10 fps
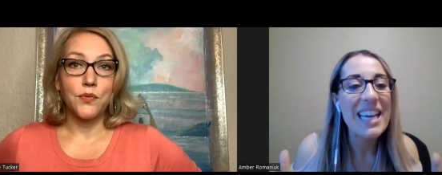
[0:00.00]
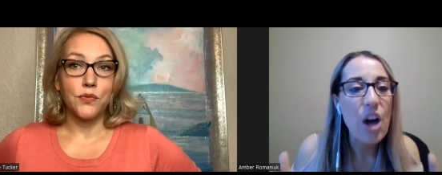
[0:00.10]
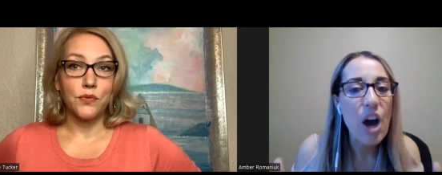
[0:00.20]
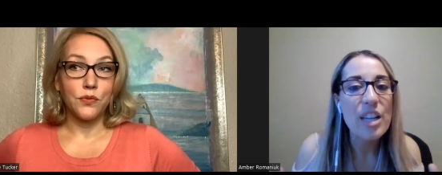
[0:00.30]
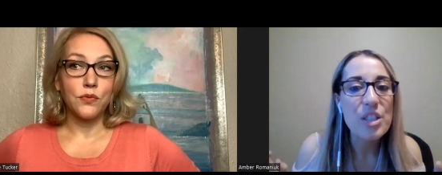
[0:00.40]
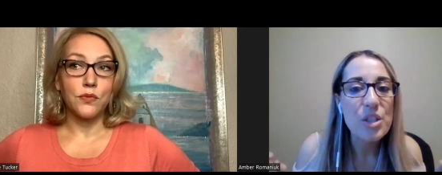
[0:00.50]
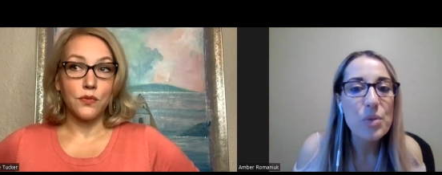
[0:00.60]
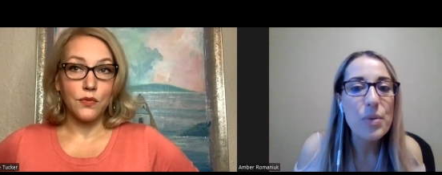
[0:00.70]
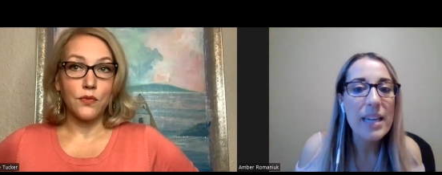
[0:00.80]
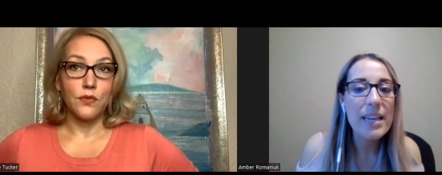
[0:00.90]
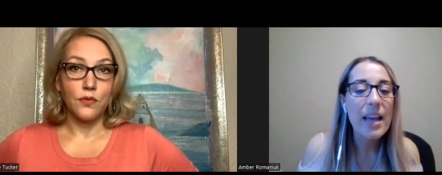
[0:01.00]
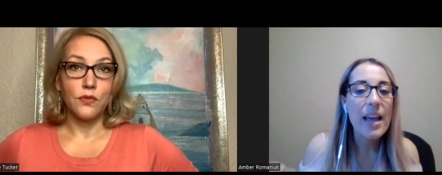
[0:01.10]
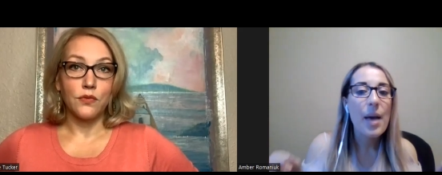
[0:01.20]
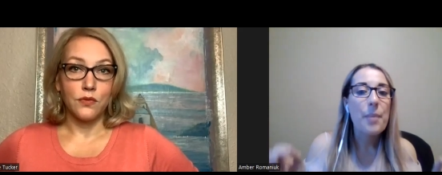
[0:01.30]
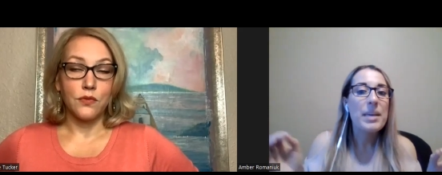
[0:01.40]
Speaker 1: cannot do it
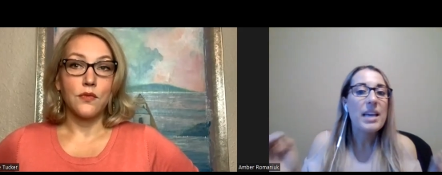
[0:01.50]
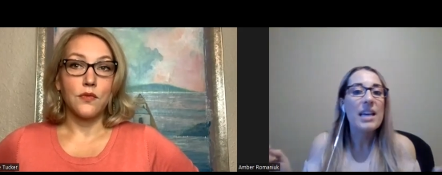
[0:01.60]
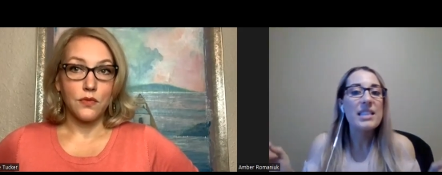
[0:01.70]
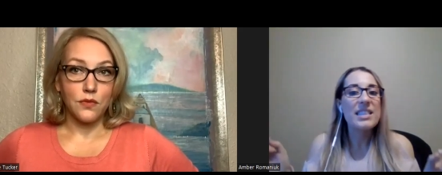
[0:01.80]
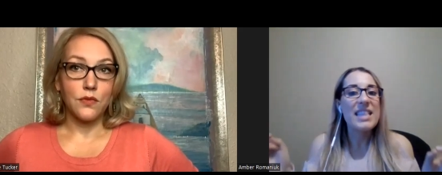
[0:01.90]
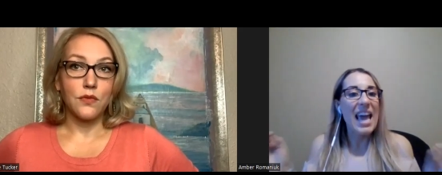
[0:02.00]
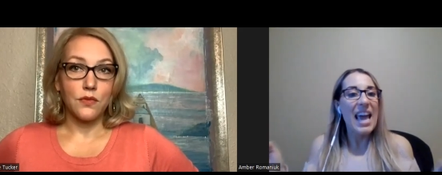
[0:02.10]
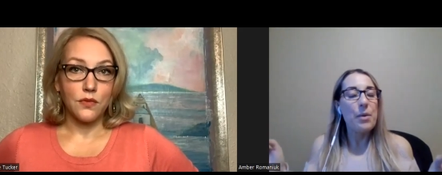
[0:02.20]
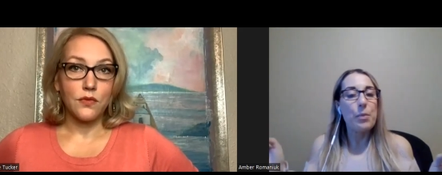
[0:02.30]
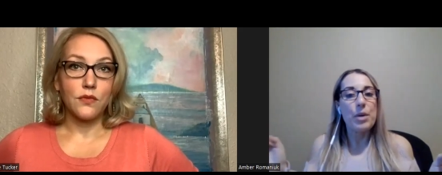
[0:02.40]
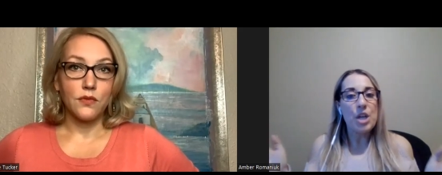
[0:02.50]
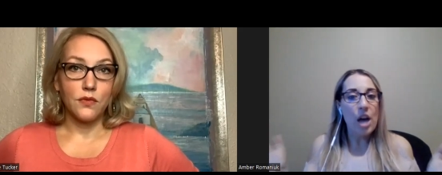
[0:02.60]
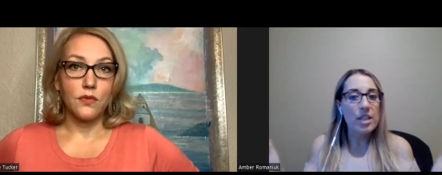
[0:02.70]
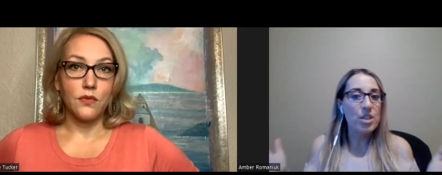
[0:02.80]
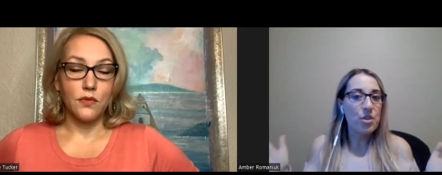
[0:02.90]
because they would
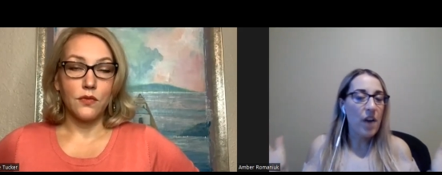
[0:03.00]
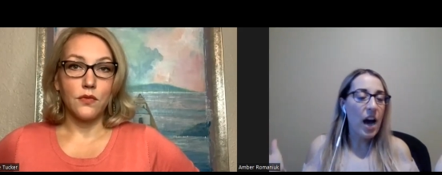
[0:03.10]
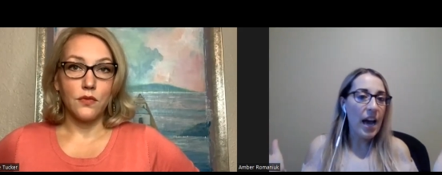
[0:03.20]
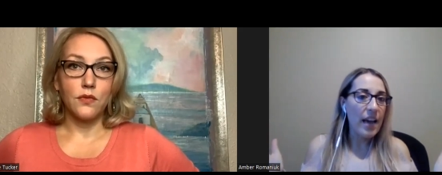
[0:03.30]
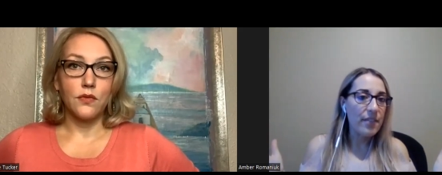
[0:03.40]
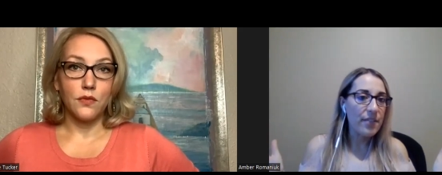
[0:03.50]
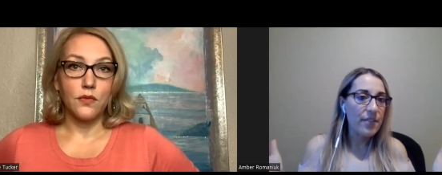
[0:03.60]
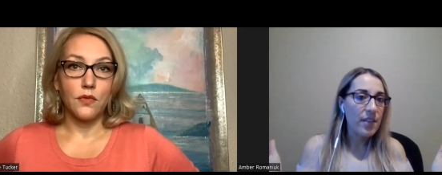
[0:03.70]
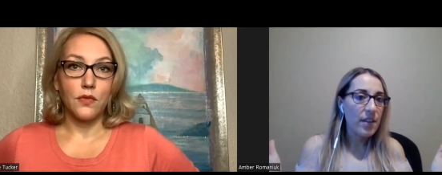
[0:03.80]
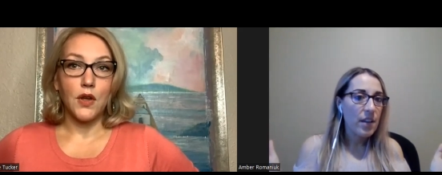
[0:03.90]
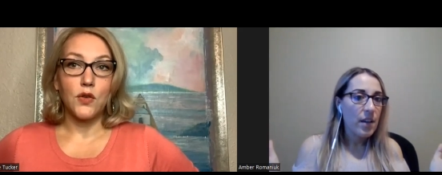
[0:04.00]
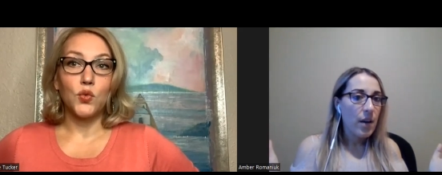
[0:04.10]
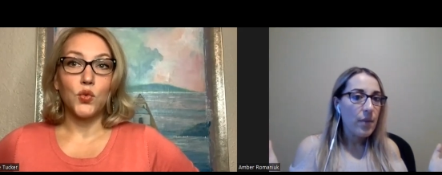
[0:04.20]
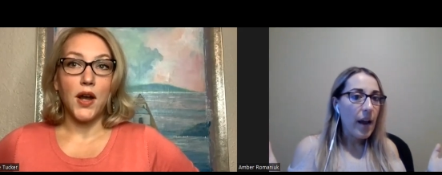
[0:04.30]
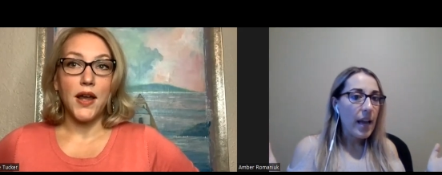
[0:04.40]
not survive.
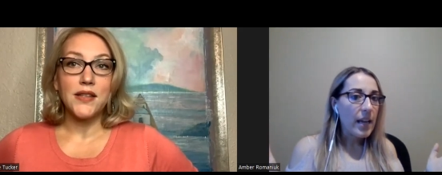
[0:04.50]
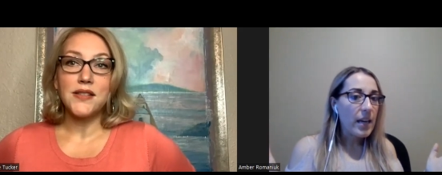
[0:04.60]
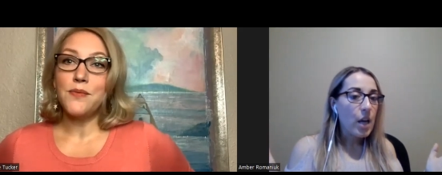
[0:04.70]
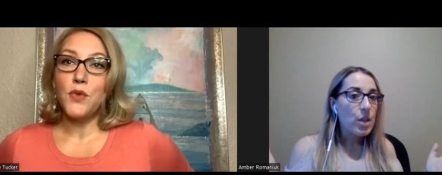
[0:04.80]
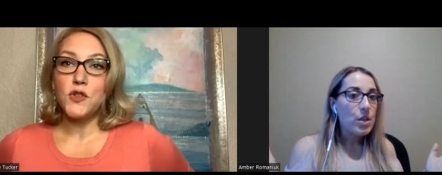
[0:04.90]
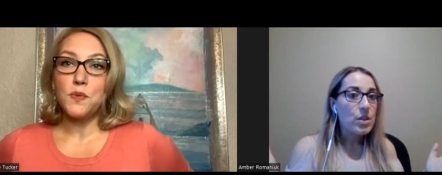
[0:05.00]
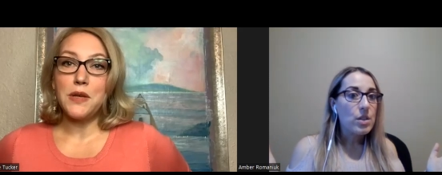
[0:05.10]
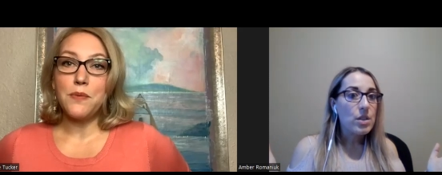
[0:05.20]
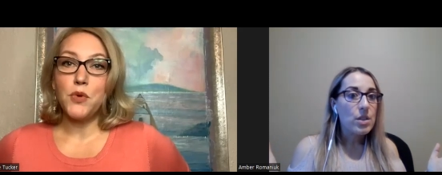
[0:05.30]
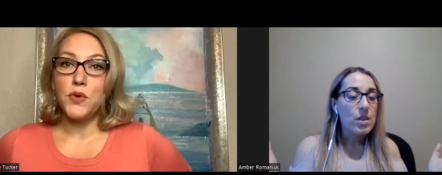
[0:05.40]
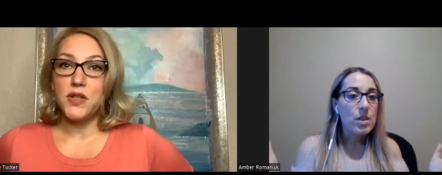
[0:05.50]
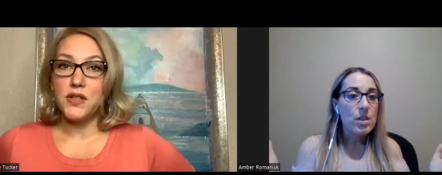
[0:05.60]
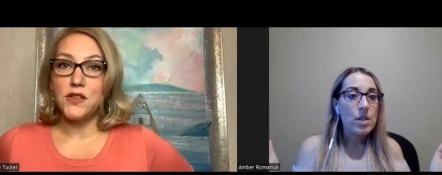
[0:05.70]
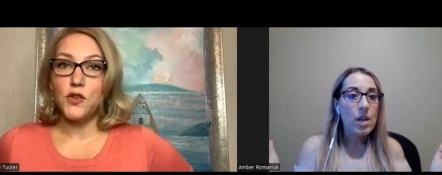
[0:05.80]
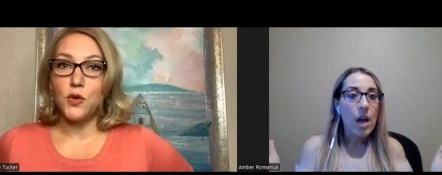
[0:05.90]
Speaker 2: Right. right. See, most people would
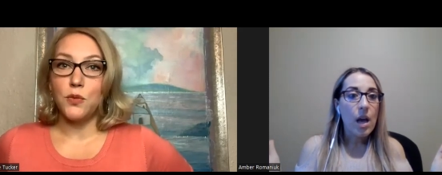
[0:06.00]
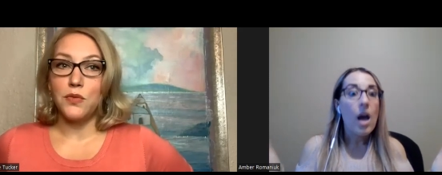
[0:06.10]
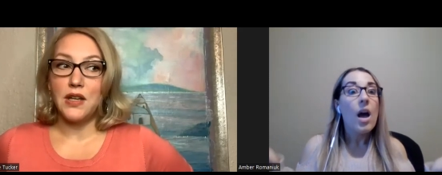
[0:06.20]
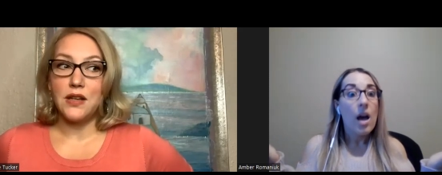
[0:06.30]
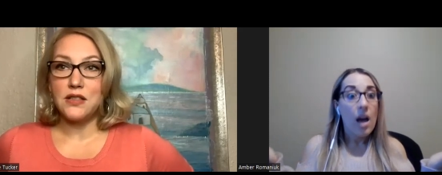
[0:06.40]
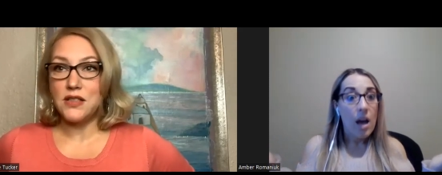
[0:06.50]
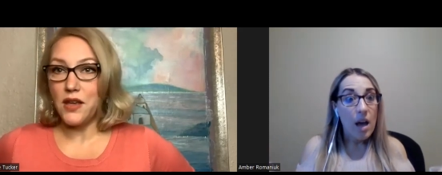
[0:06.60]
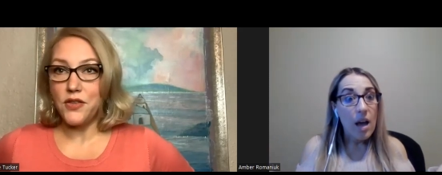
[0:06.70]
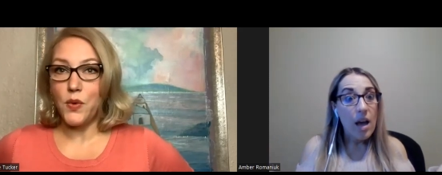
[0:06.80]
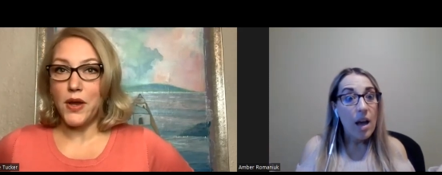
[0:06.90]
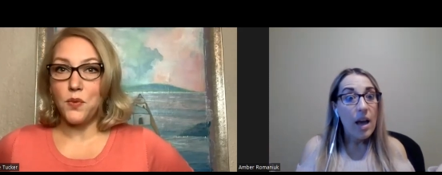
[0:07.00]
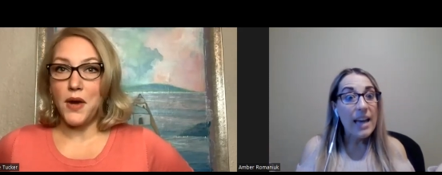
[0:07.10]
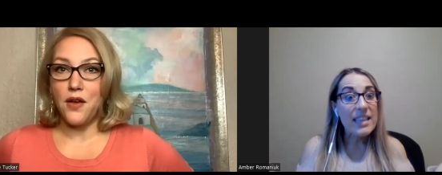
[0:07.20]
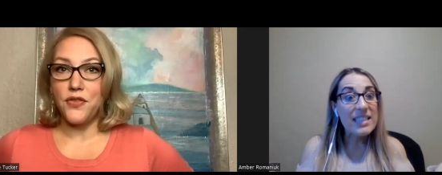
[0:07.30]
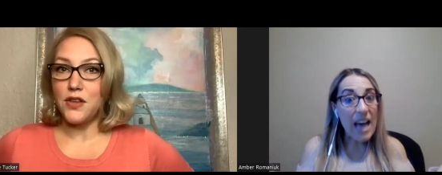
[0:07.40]
assume that it's the other way
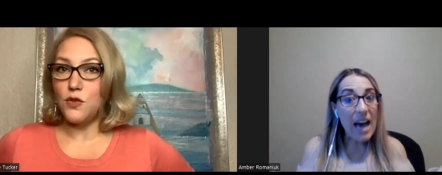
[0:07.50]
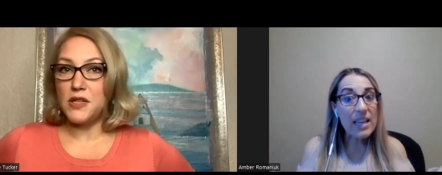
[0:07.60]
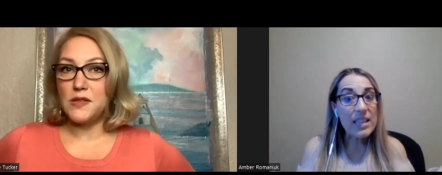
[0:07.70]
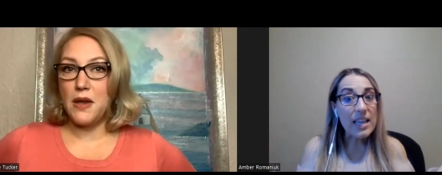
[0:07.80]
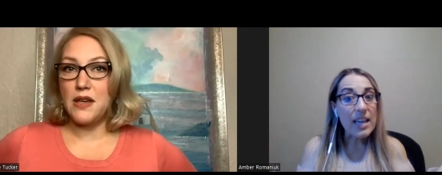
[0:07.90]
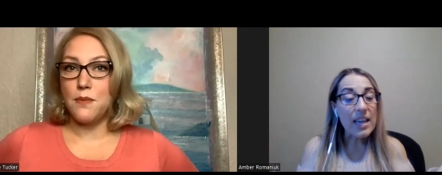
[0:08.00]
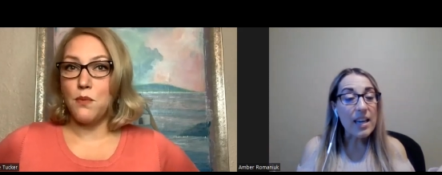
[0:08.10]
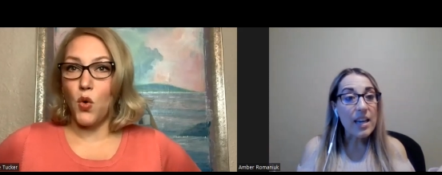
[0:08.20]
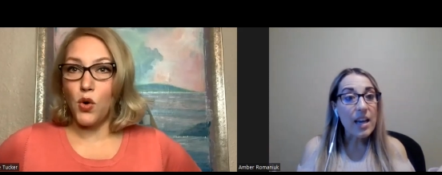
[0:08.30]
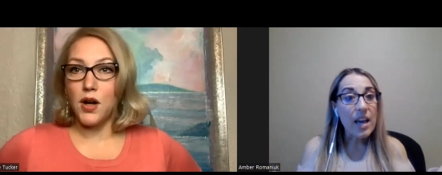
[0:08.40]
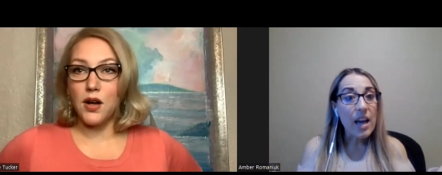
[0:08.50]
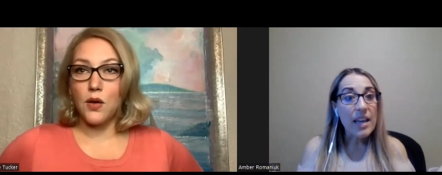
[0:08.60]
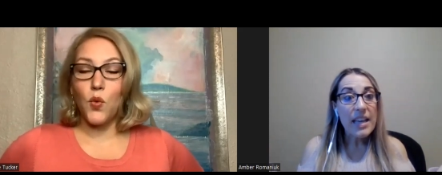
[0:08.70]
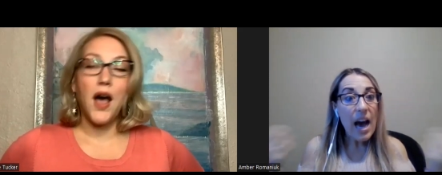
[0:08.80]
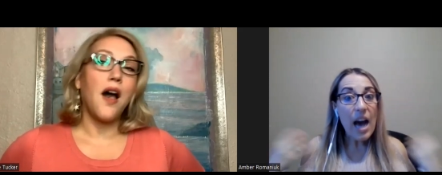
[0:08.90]
around. Exactly. spending more.
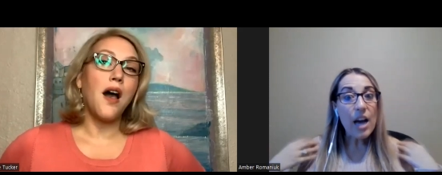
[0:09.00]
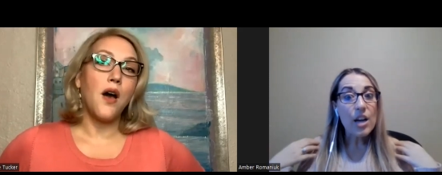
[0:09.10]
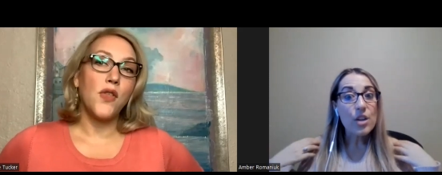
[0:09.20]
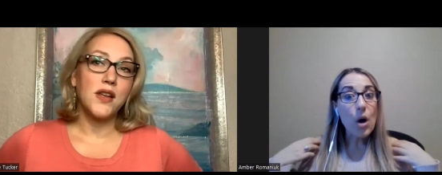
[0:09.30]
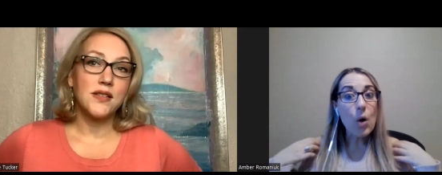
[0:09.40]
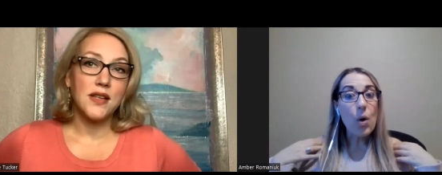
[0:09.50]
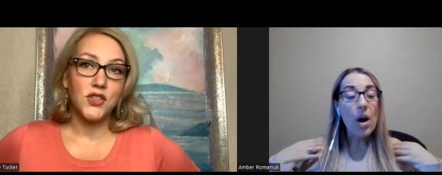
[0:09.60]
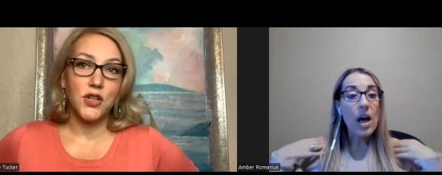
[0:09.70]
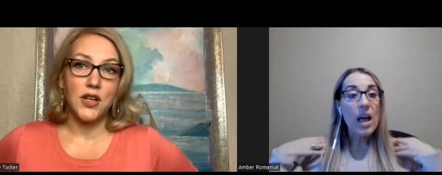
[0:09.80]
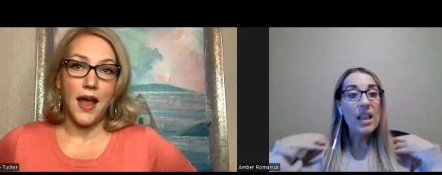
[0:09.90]
Wow, yeah. that no, is such a
Speaker 1: good